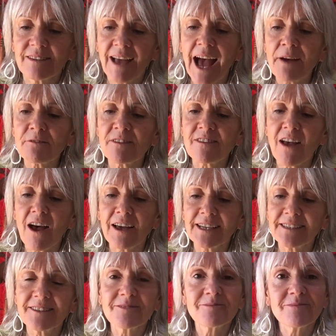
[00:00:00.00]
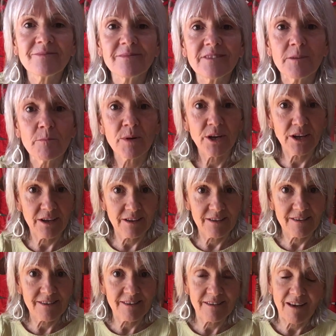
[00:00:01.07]
Outside, the
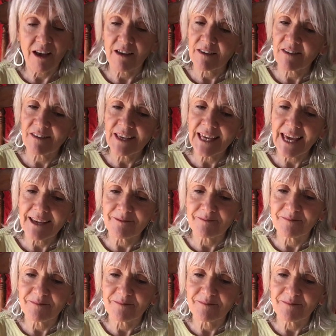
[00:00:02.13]
birds are singing.